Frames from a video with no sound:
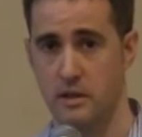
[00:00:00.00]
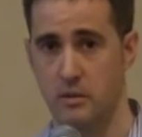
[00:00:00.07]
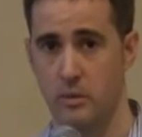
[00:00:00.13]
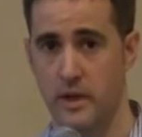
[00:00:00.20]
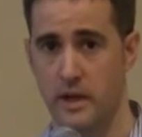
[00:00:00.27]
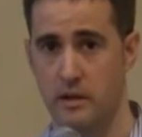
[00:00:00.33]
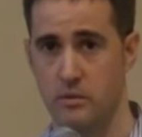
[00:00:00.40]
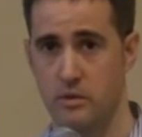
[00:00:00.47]

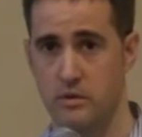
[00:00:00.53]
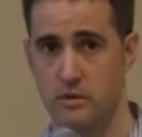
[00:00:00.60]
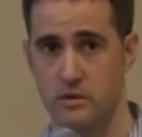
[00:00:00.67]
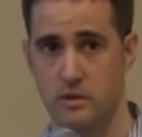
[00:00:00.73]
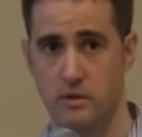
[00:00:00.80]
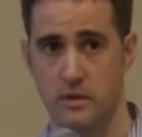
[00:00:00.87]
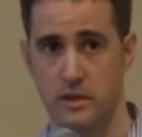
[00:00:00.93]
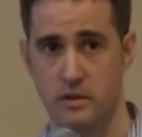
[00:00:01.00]
when I was
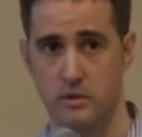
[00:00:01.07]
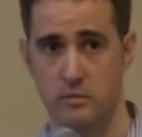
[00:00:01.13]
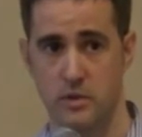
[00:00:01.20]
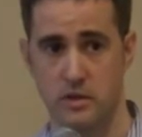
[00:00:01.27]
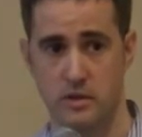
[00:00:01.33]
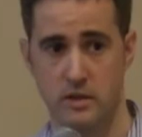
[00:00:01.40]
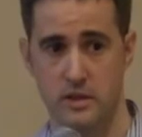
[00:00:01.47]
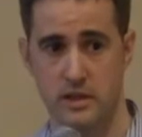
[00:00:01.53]
going to
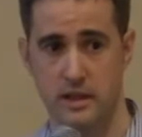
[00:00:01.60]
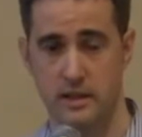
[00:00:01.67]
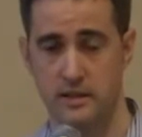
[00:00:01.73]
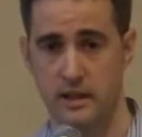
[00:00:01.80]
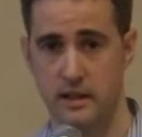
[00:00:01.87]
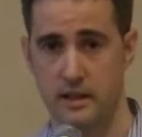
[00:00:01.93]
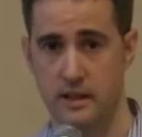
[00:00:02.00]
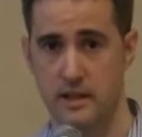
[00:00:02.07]

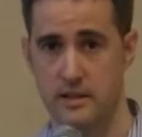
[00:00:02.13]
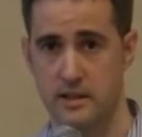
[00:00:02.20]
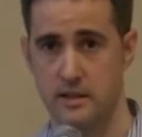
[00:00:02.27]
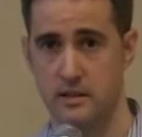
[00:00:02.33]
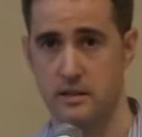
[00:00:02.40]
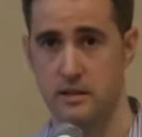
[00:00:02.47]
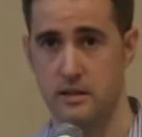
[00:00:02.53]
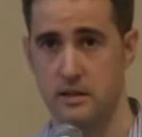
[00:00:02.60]
musculoskeletal
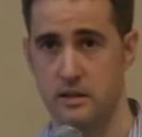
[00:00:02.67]
classes,